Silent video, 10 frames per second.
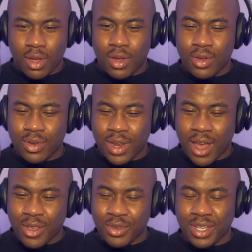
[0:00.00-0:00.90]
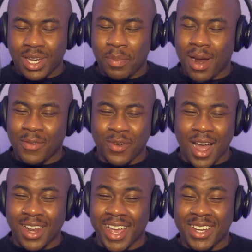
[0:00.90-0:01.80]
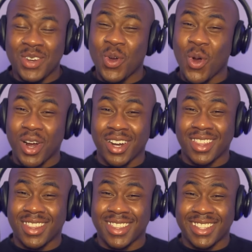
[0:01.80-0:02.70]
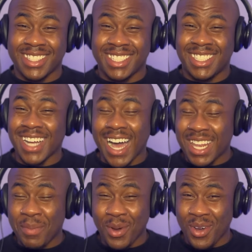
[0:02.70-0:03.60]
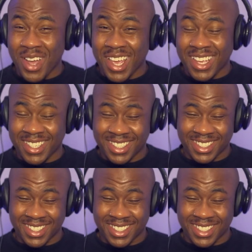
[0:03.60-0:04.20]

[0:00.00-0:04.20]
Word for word: Oh, now you need a powerful ally in the north. Johnny boy.